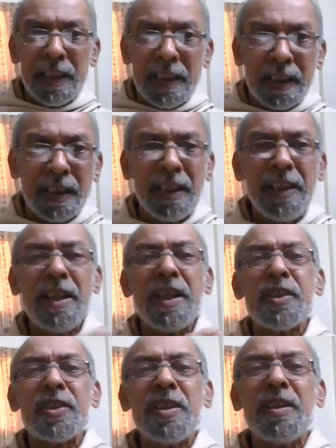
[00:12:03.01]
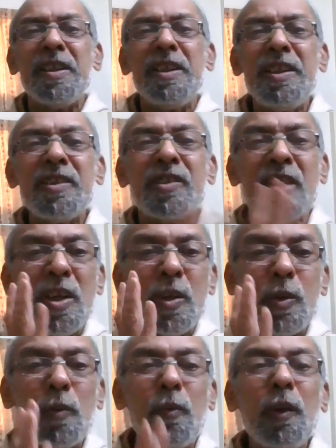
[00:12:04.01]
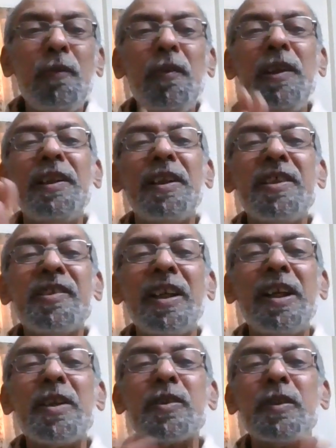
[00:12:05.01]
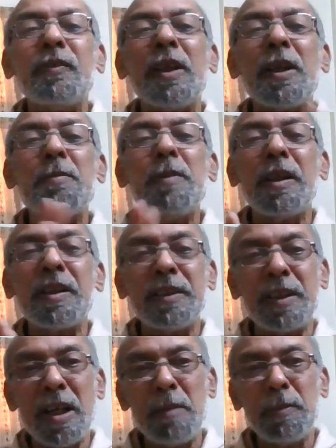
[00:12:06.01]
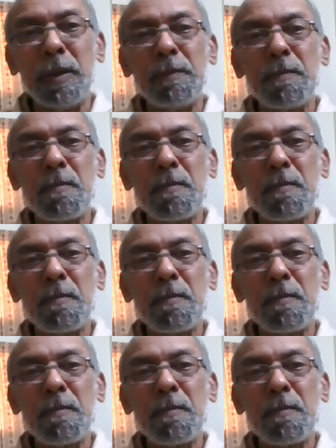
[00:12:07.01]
inclination is to fulfill the desires of dharma, artha, kama.